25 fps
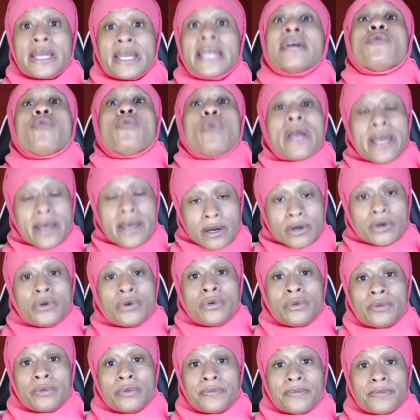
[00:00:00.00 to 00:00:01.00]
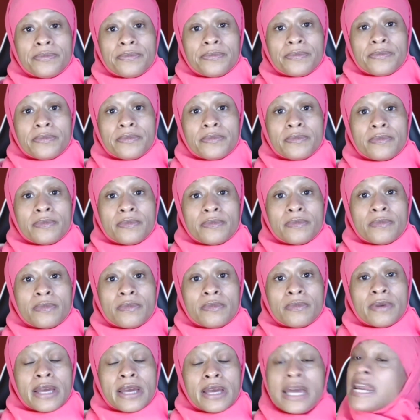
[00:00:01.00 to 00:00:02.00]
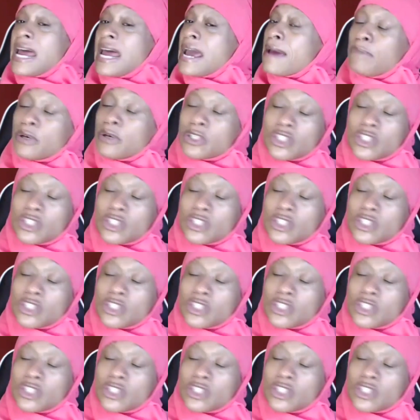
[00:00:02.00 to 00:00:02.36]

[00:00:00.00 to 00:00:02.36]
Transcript: it will it ain't